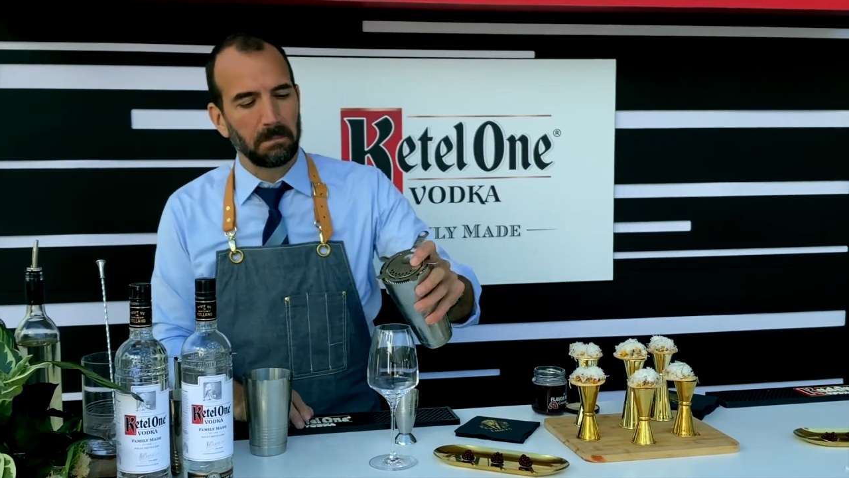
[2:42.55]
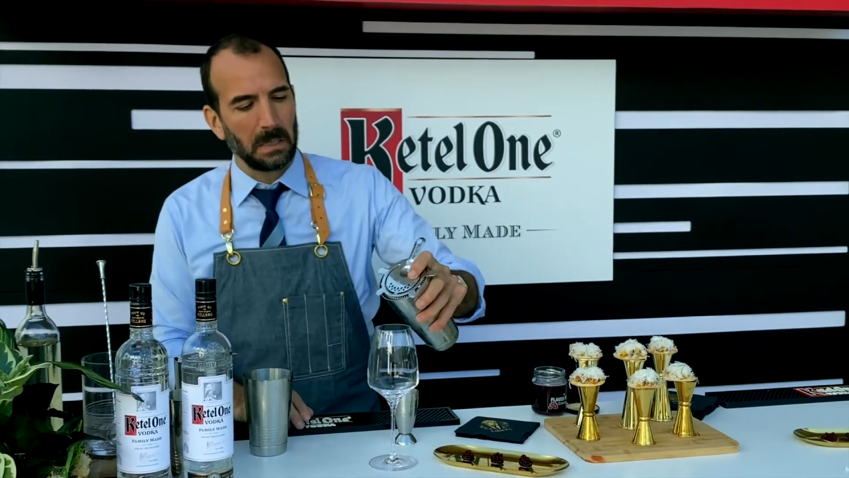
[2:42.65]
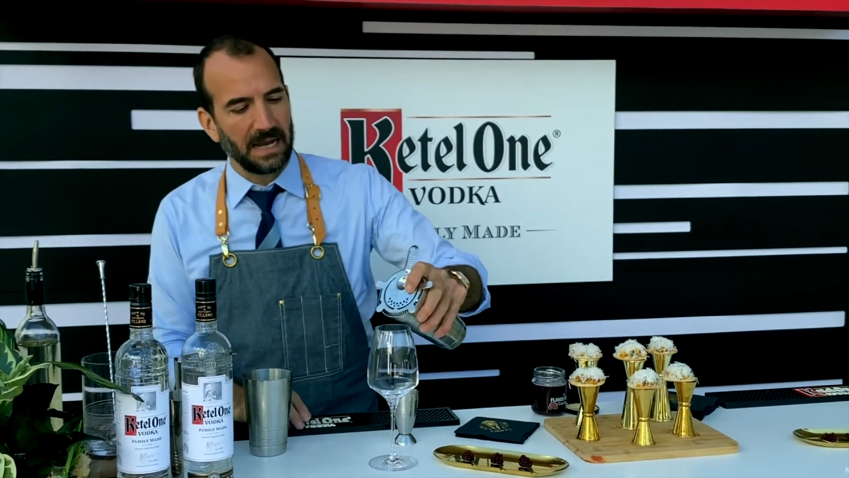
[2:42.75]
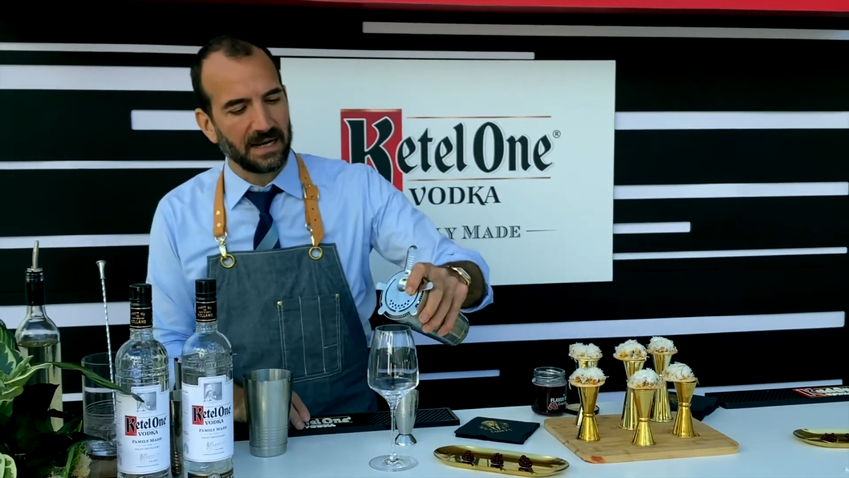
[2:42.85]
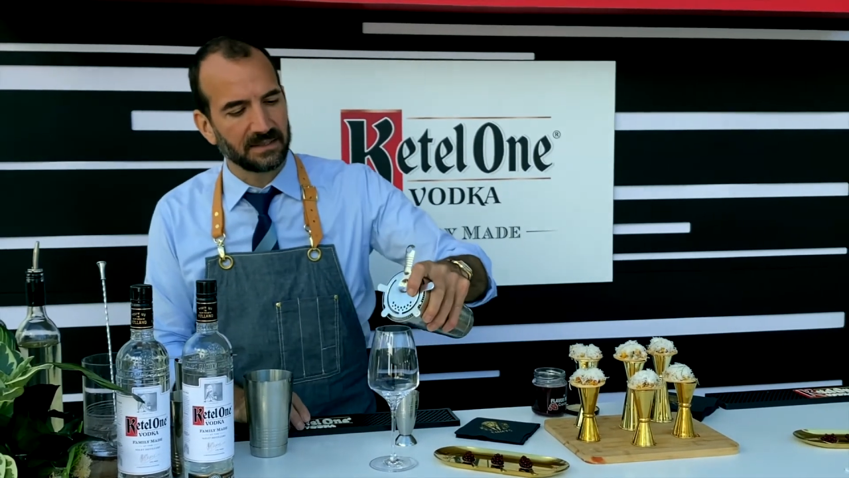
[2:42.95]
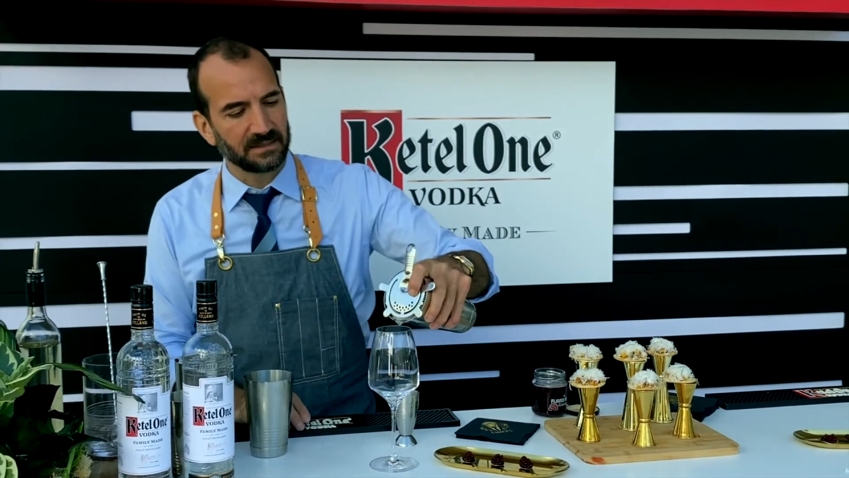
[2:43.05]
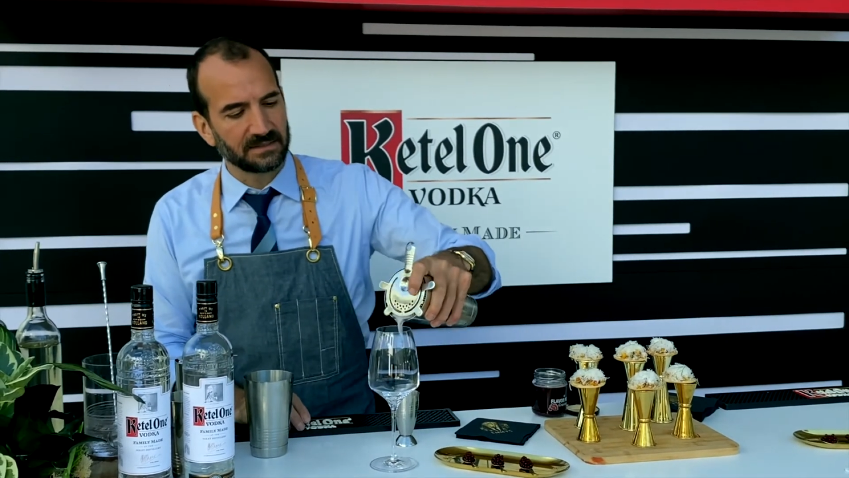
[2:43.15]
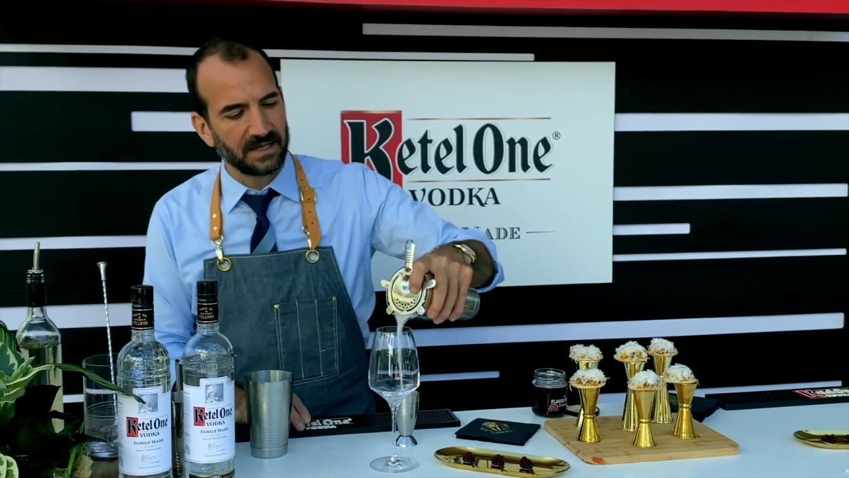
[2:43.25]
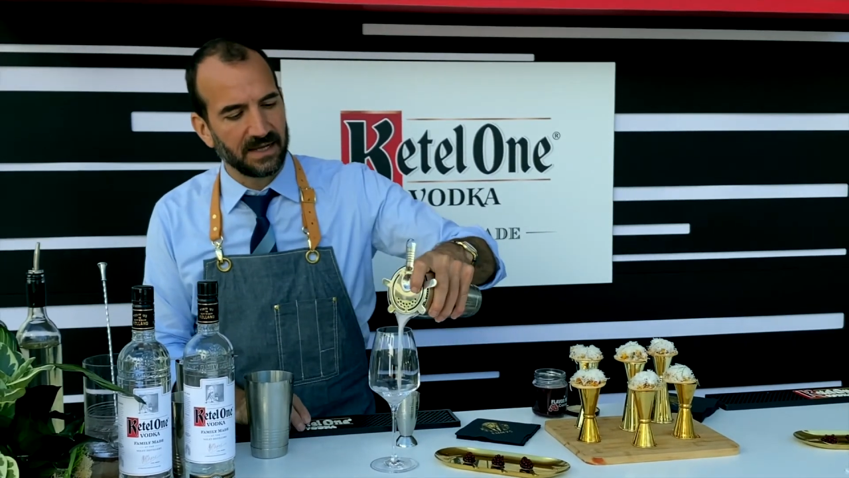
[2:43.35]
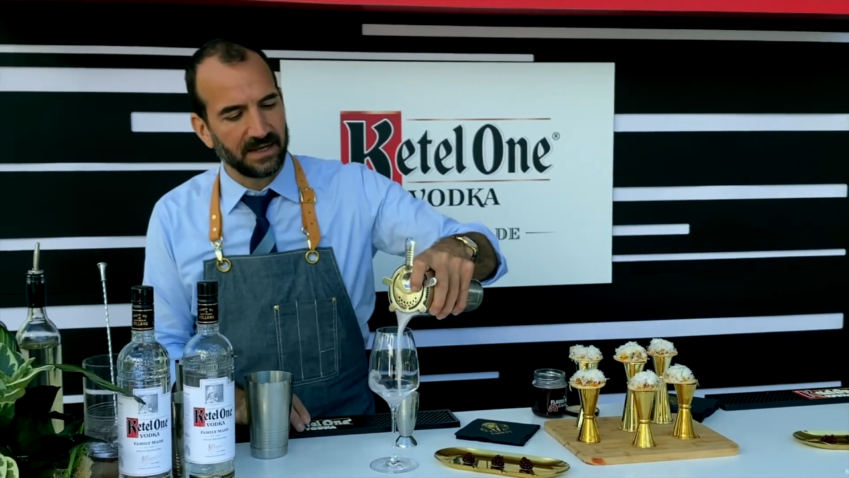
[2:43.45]
black
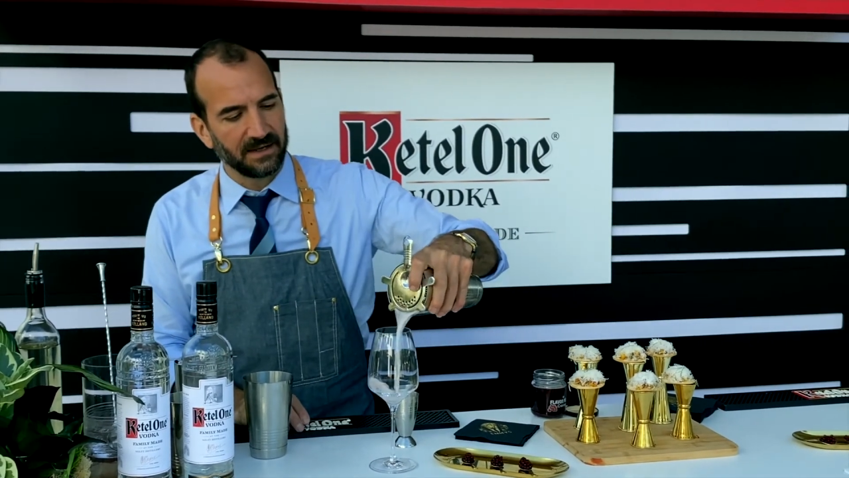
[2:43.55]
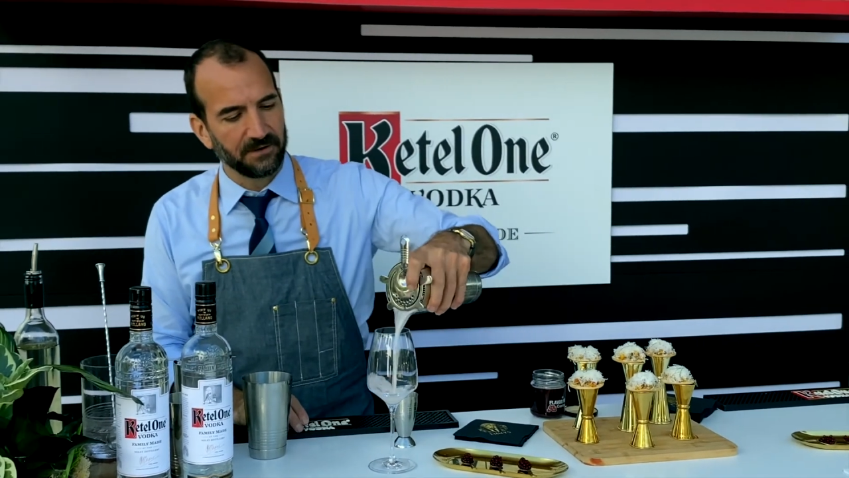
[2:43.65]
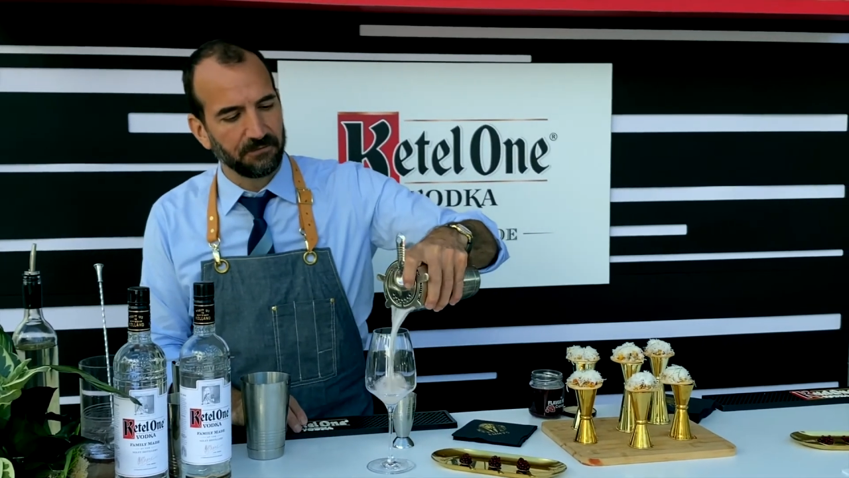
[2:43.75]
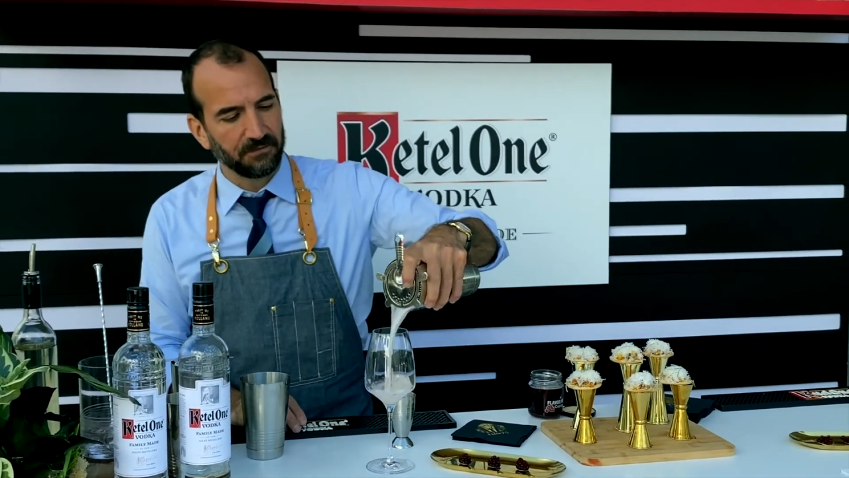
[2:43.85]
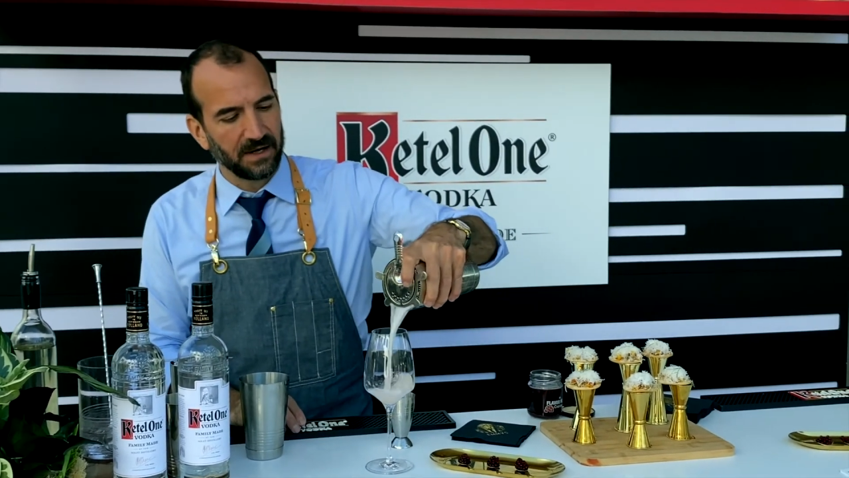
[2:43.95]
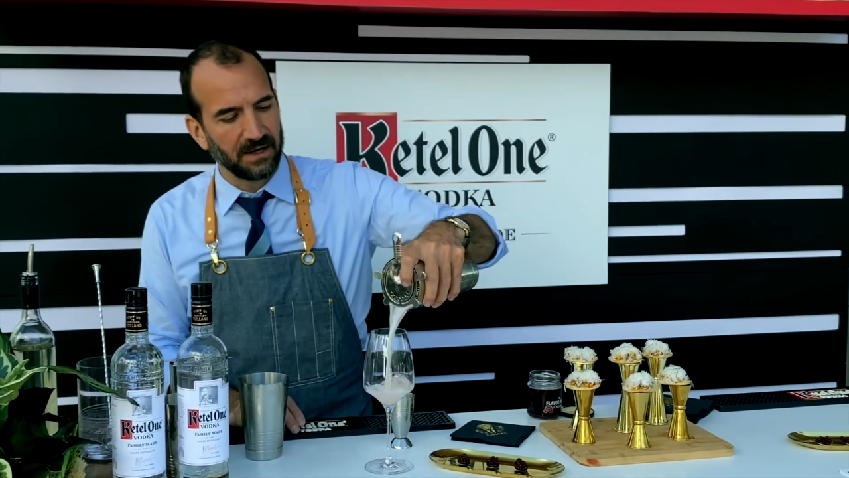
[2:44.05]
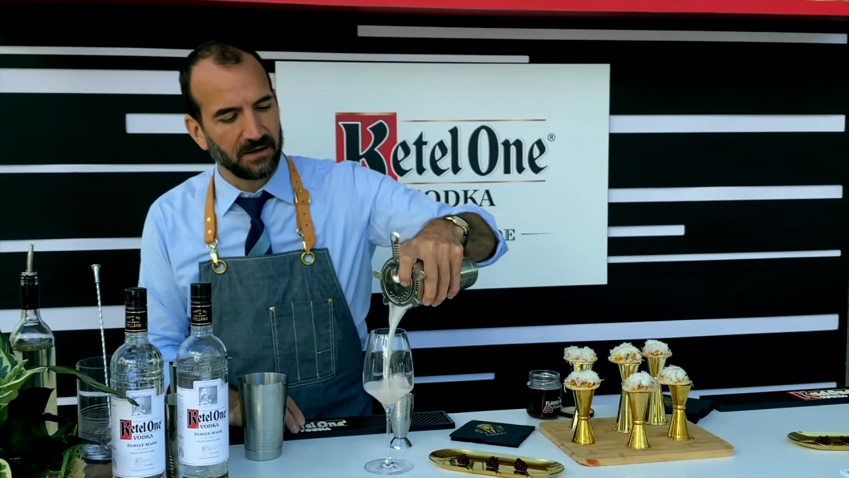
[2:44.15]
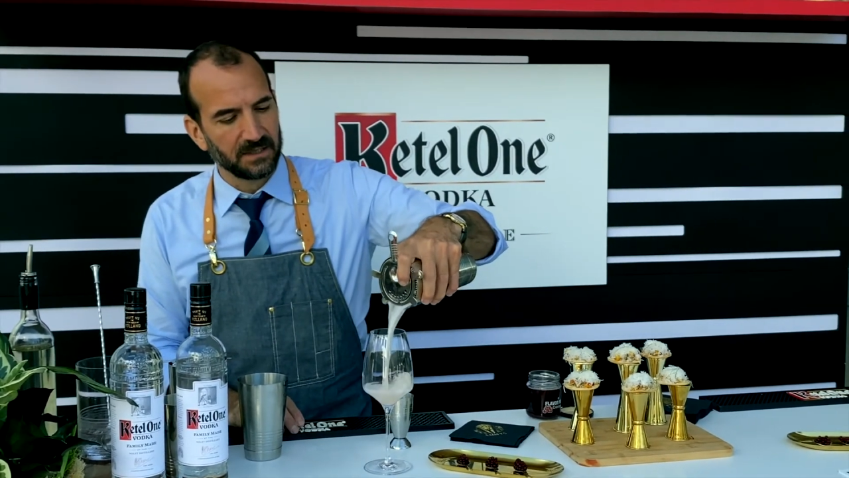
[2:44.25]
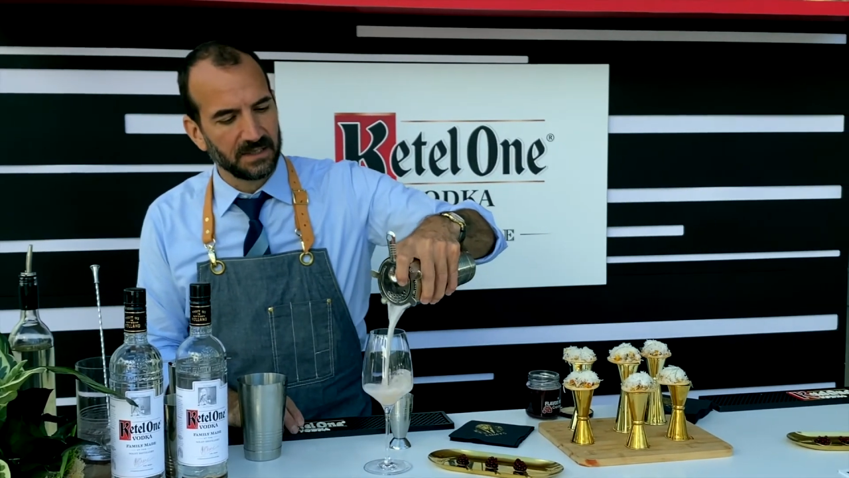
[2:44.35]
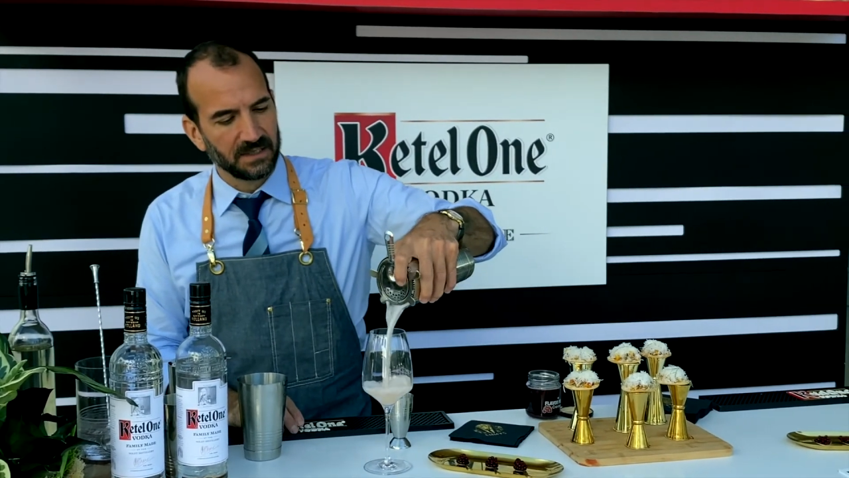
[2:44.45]
tie affair